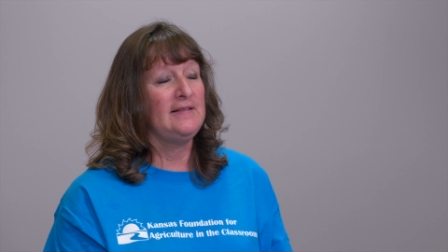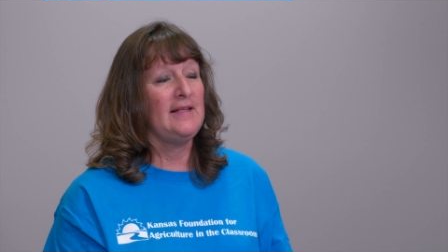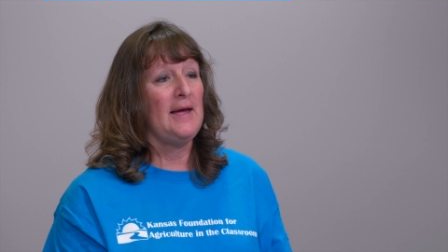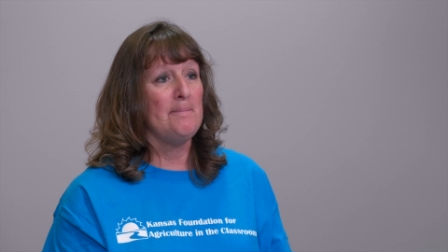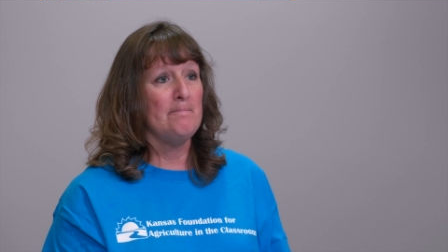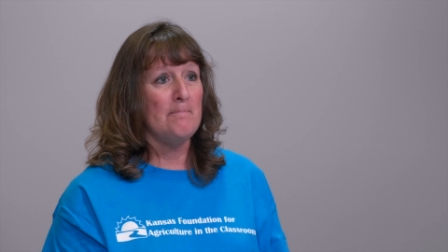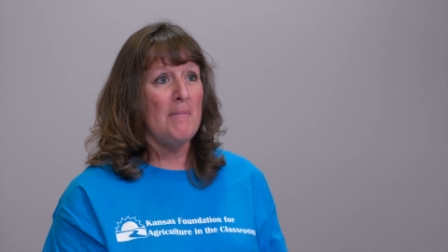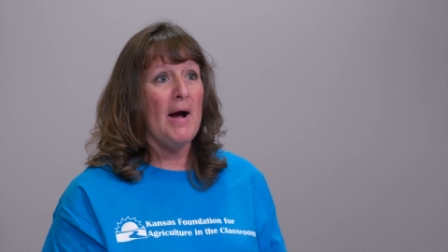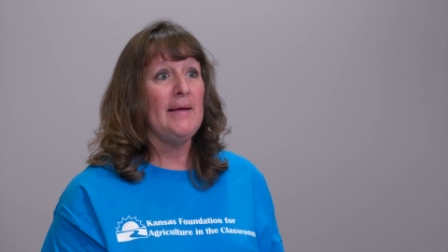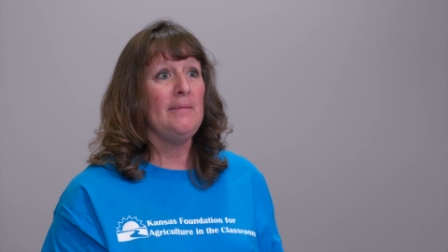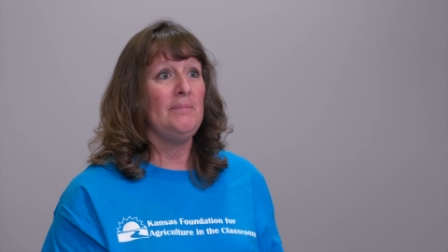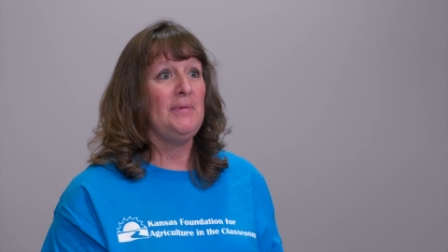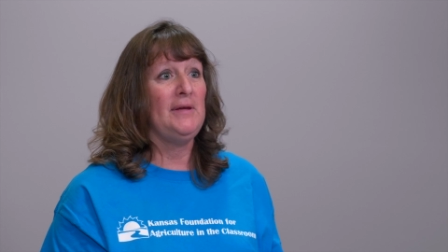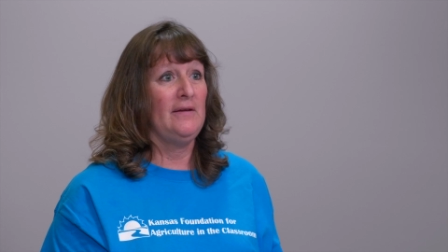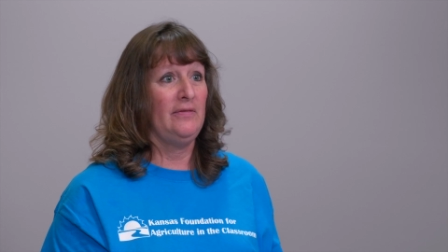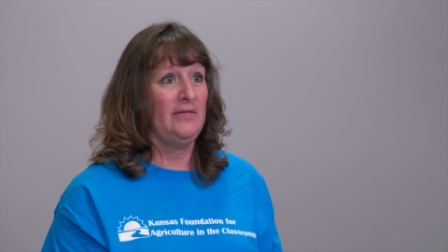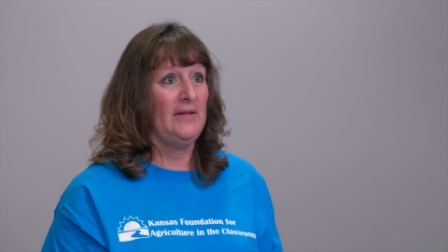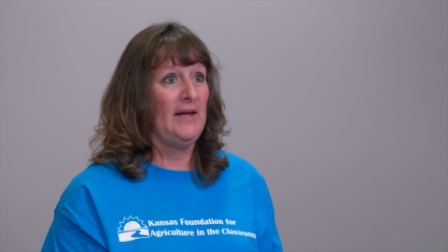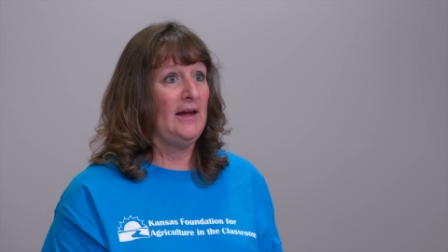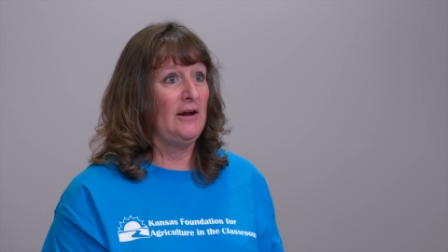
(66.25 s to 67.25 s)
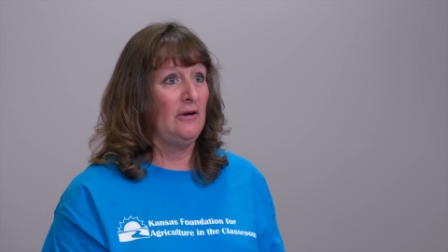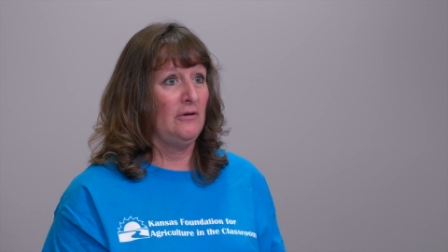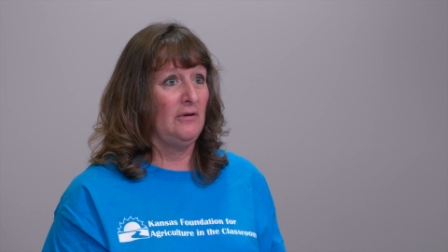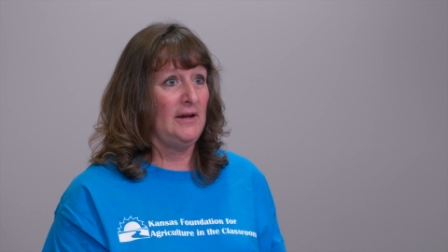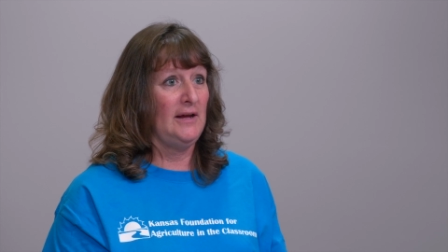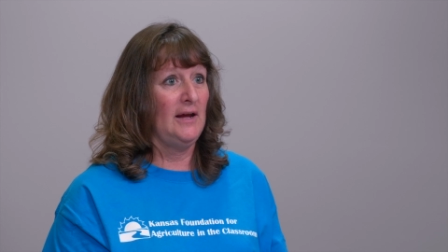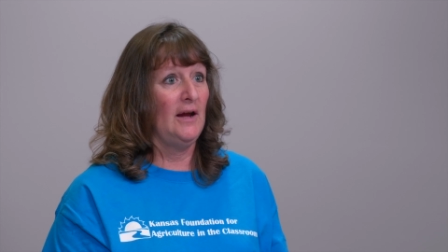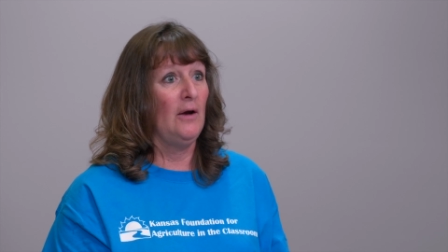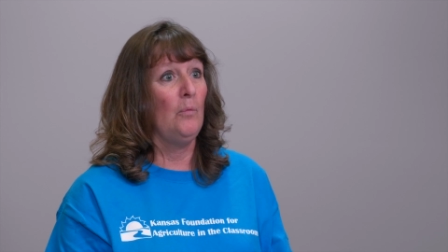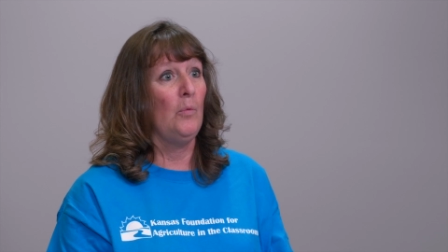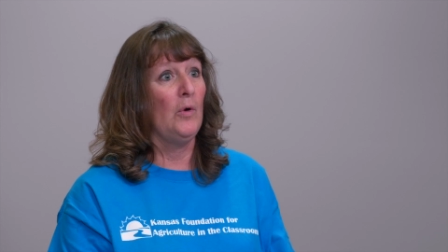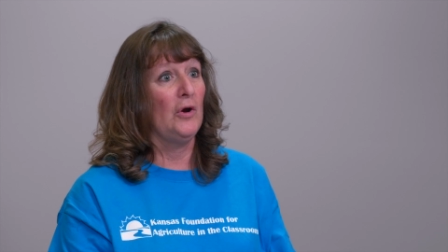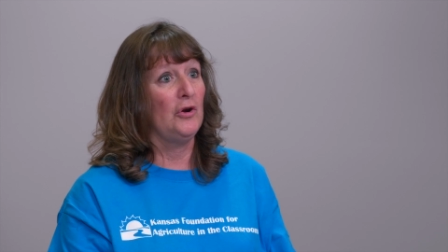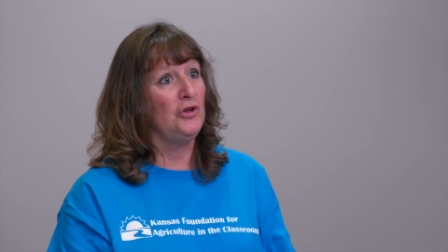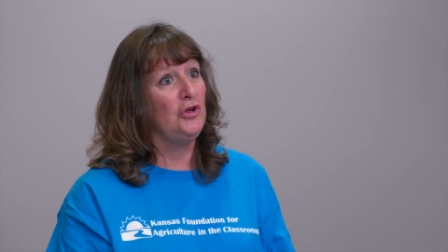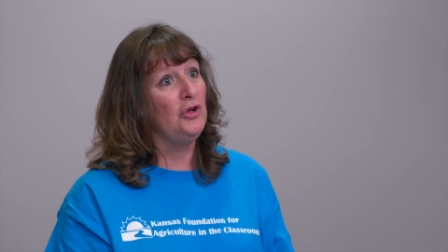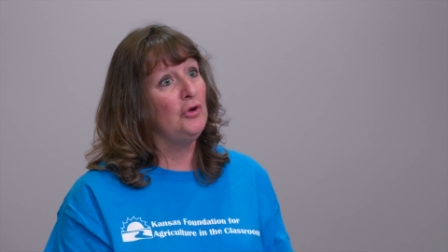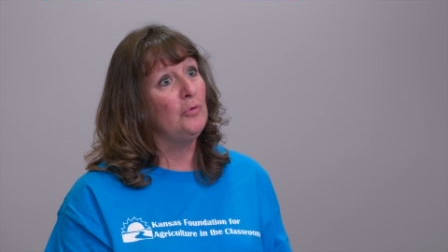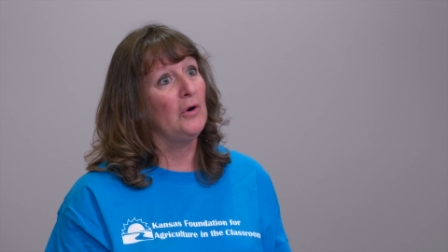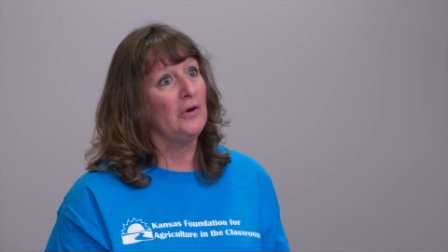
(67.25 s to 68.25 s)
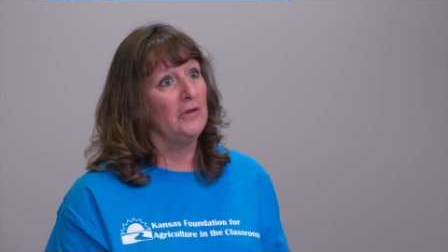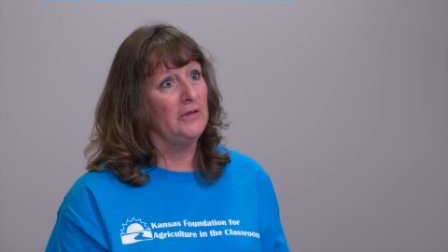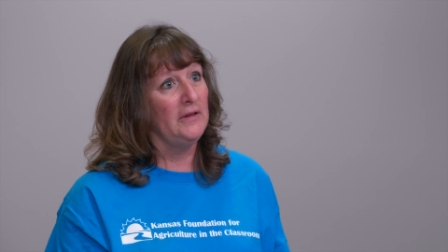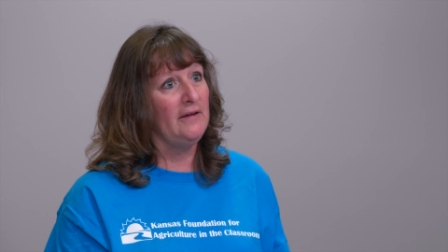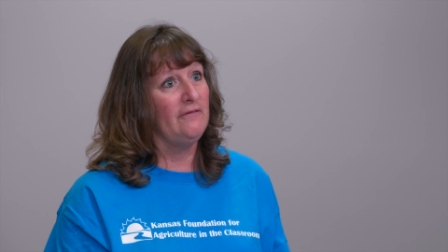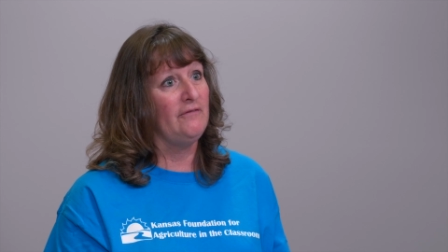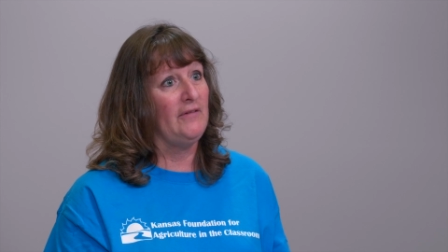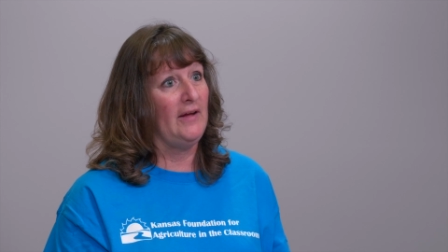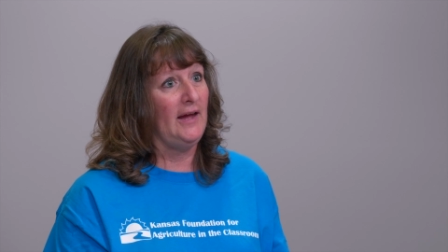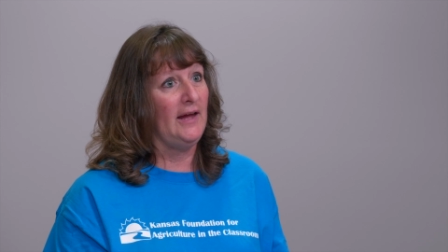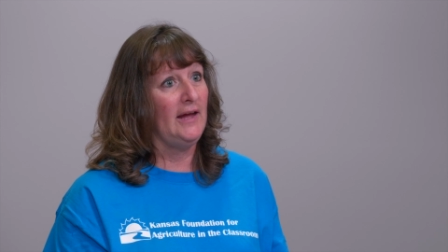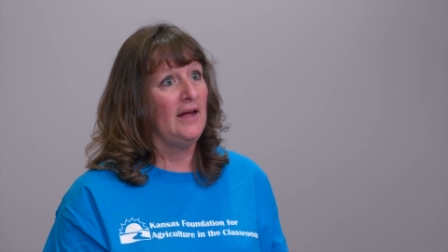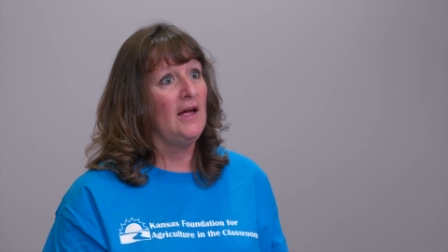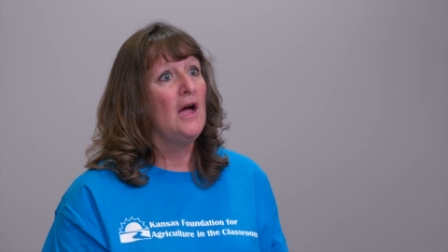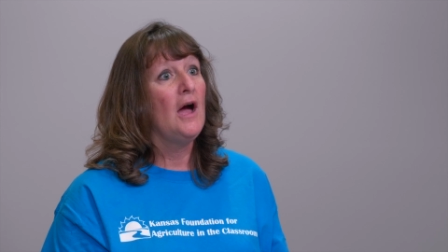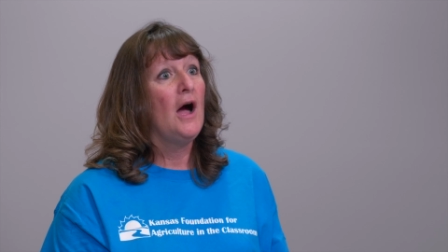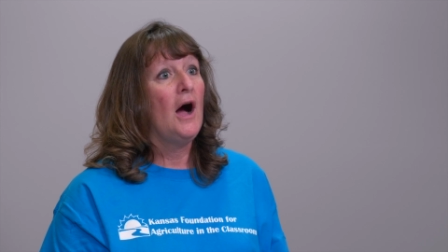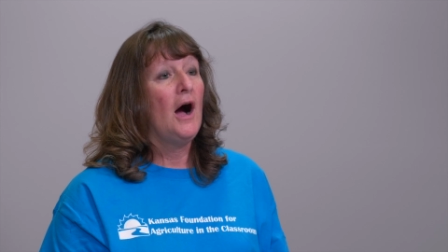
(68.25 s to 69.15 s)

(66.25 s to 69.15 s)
that might be in the area where you are living